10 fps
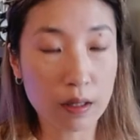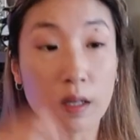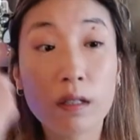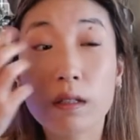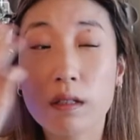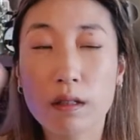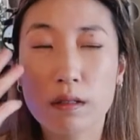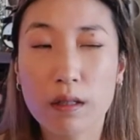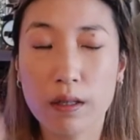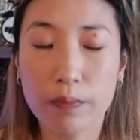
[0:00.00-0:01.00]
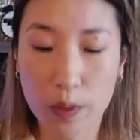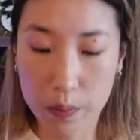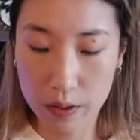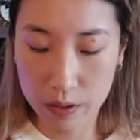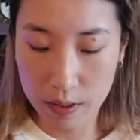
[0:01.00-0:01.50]
that um, you
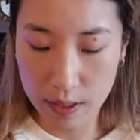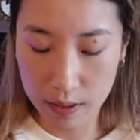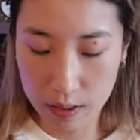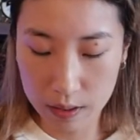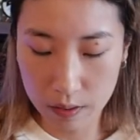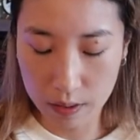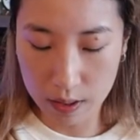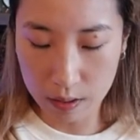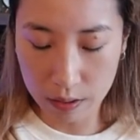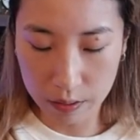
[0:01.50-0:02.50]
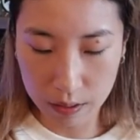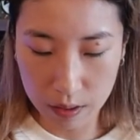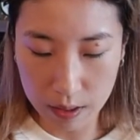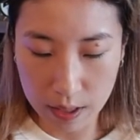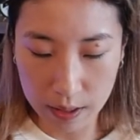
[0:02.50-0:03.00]
put on your eyelid so that all
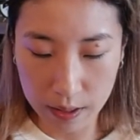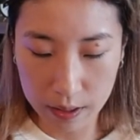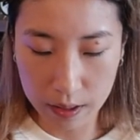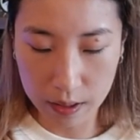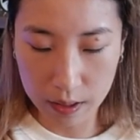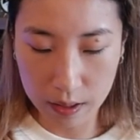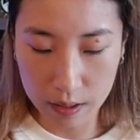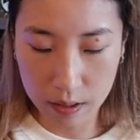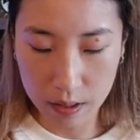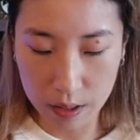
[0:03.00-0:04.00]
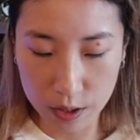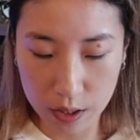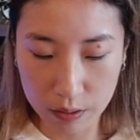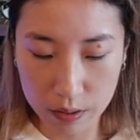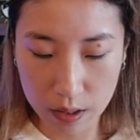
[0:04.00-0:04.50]
your eyeliner and
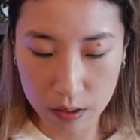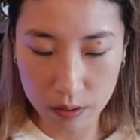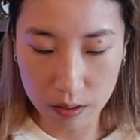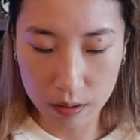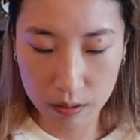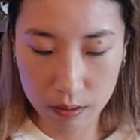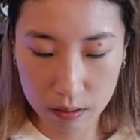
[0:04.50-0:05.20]
eyeshadow stays on.